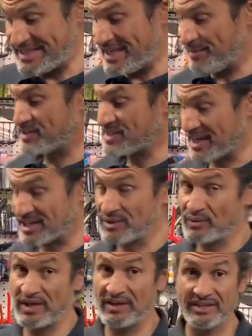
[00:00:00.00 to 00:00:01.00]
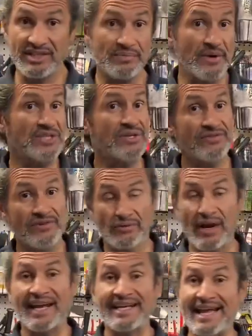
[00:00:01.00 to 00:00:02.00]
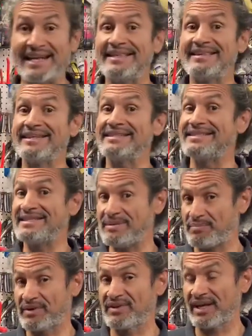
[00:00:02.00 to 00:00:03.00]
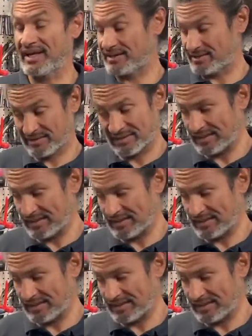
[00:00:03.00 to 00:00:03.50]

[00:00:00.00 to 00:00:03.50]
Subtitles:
deep section wheel, and especially if you're riding anything deeper than,